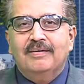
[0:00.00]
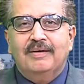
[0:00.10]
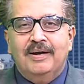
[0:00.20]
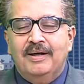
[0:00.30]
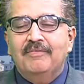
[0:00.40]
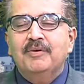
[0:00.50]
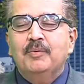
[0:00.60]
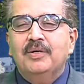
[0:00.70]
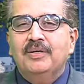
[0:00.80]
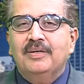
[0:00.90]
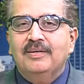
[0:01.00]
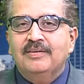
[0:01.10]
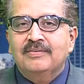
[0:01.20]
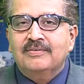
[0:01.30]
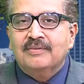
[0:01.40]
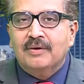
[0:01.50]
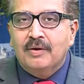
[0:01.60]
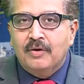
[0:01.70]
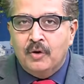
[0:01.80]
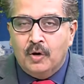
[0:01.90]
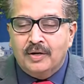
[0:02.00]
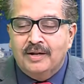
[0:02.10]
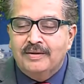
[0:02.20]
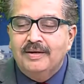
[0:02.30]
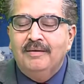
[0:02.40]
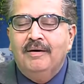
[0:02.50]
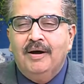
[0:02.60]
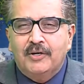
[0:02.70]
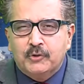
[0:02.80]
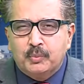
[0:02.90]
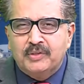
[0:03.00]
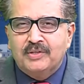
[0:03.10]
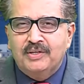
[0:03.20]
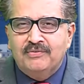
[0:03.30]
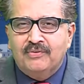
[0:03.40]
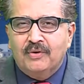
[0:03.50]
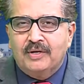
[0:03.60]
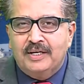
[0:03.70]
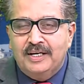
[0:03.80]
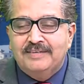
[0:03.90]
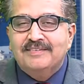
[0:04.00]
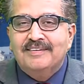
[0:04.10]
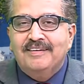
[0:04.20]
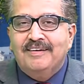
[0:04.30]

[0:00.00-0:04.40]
and everybody is not healthy, and especially for kids.